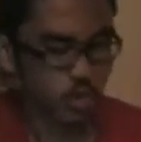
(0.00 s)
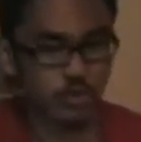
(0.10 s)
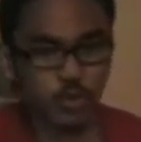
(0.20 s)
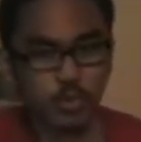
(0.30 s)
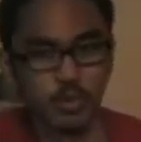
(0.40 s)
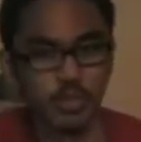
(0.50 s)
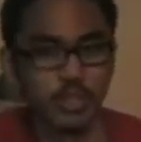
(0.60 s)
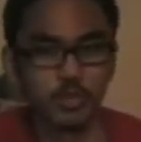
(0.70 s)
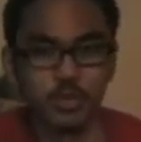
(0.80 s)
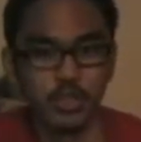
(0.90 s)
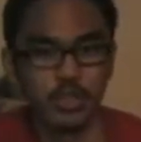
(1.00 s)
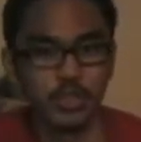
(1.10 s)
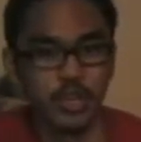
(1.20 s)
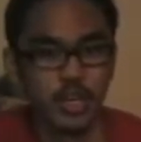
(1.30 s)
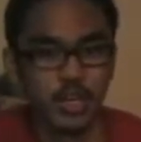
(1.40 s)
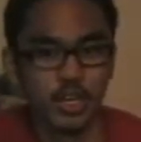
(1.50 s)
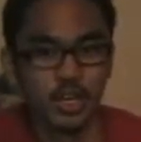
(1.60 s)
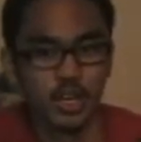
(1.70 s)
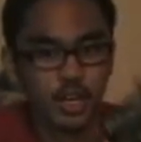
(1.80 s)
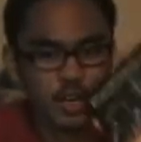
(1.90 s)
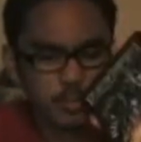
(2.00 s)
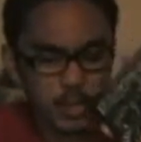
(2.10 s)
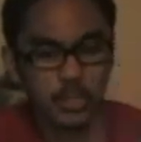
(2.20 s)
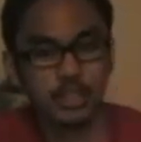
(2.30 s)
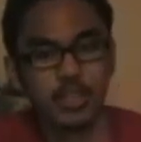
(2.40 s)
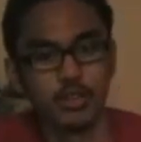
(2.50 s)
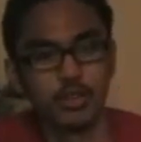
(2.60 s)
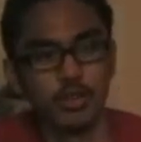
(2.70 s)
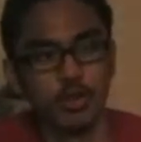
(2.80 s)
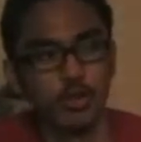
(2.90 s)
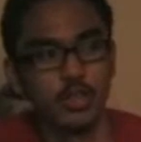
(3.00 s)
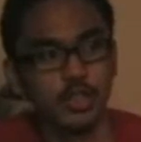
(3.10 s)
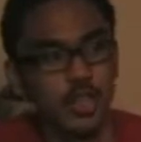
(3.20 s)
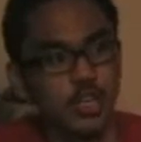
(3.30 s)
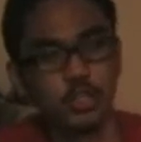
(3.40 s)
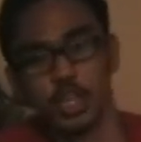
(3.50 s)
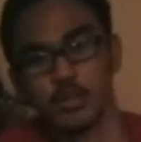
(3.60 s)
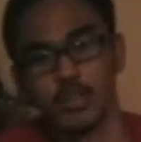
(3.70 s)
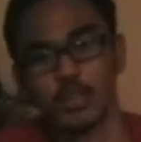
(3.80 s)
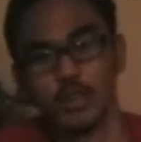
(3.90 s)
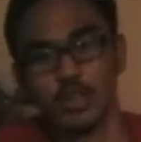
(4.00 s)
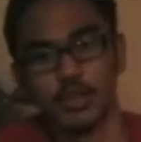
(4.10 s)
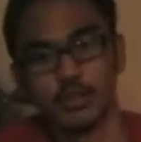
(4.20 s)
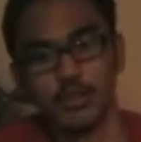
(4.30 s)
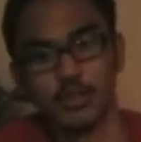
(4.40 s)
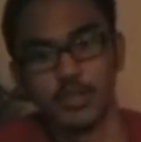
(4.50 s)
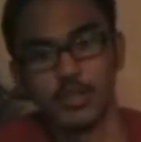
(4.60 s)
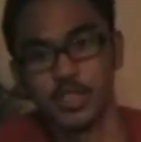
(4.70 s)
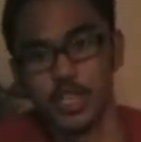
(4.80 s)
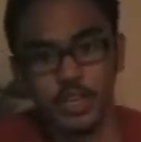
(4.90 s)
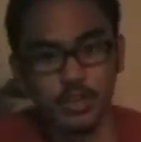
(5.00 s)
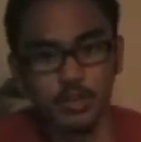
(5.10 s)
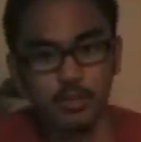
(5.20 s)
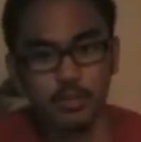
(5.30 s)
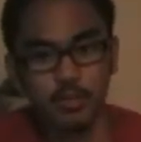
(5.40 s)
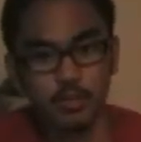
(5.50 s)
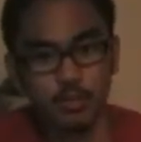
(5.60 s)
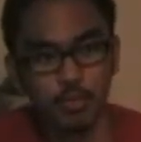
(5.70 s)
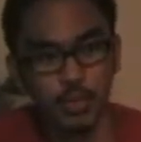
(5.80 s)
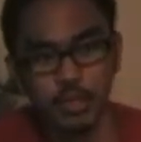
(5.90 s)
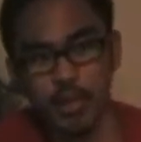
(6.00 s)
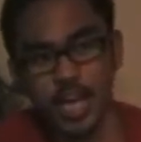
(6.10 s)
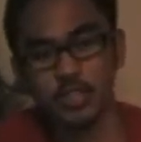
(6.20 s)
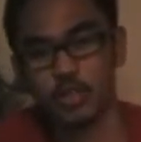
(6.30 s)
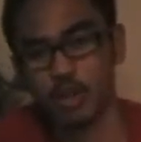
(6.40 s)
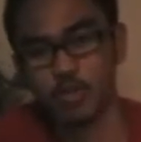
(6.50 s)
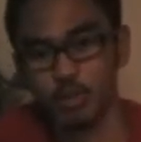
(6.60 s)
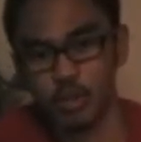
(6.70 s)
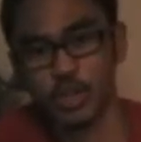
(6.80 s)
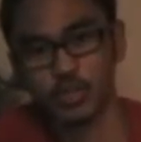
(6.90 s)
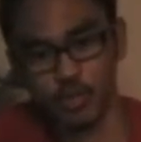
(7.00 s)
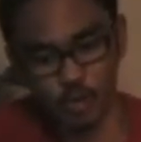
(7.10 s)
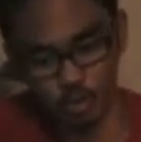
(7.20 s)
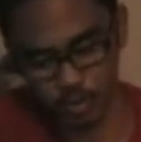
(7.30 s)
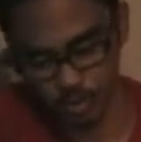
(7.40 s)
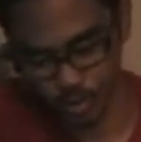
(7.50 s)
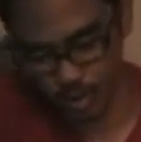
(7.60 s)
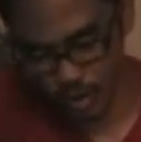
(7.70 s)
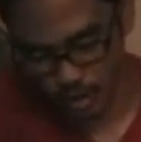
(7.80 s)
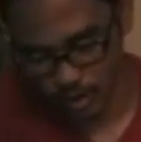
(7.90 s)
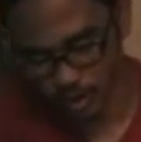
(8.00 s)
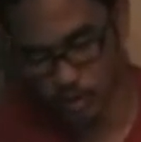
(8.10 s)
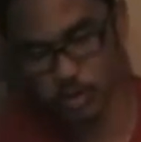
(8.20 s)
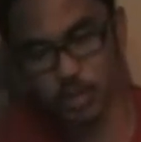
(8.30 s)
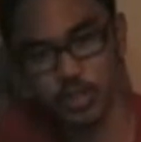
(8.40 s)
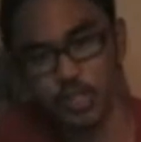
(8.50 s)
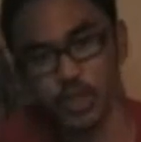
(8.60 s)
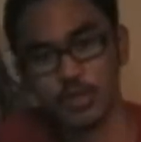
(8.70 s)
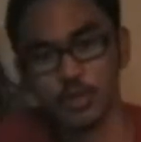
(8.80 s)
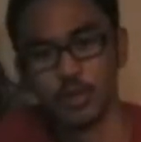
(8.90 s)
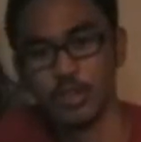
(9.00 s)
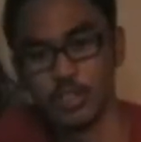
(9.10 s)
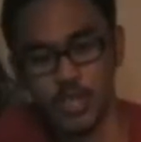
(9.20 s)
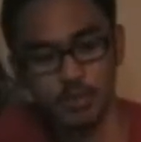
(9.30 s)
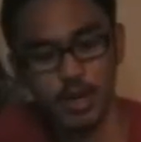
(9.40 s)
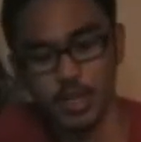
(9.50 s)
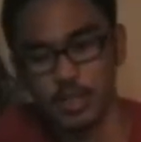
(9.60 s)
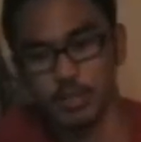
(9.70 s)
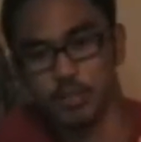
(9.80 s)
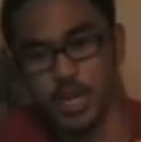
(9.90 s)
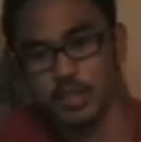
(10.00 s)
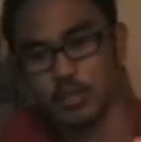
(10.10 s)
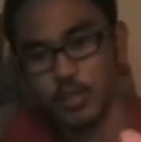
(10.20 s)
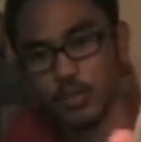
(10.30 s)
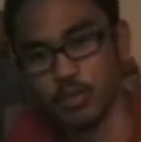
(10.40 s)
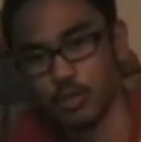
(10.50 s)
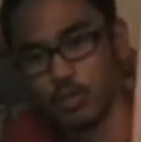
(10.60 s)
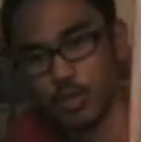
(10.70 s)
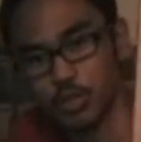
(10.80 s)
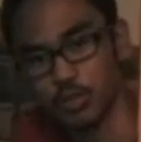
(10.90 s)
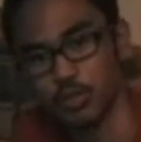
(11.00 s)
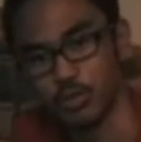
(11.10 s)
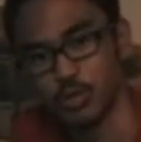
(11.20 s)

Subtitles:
Transformers, it was a military story / love story set with a backdrop of Transformers. Like, this is just a love story set behind the backstory of World War II.